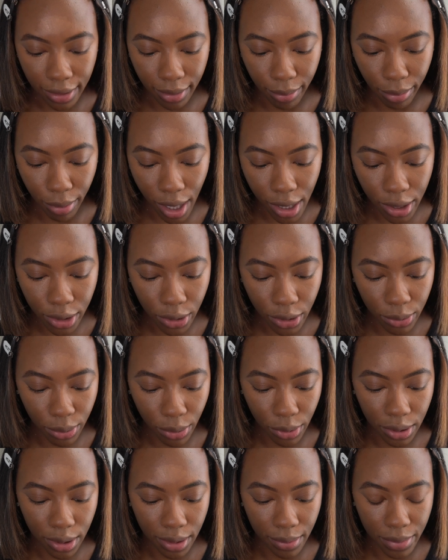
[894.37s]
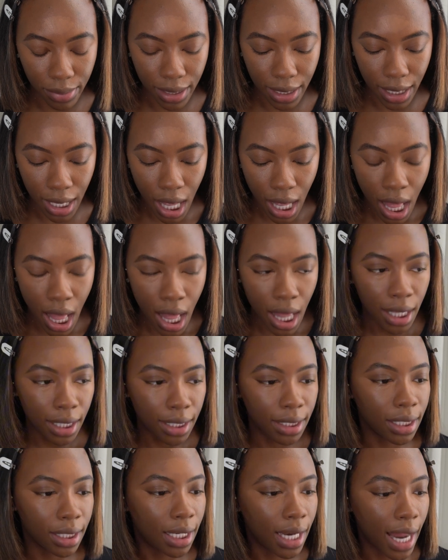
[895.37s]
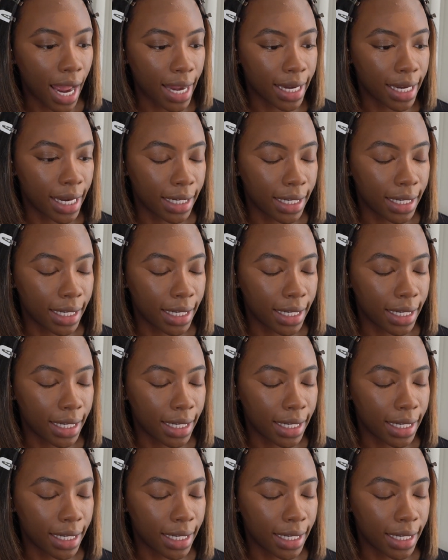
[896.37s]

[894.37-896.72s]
The bronzer is supposed to be light